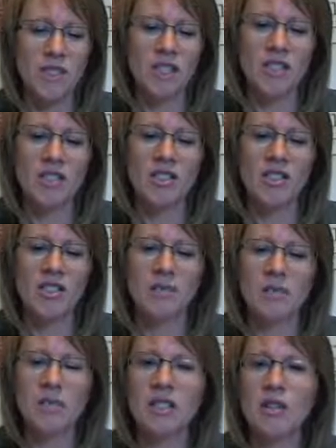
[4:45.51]
And that's
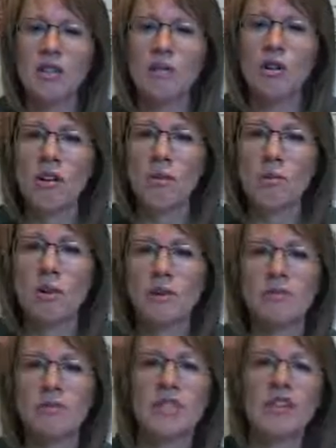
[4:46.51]
just building more on what
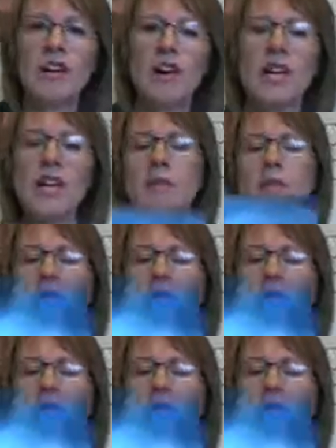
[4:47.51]
we've been talking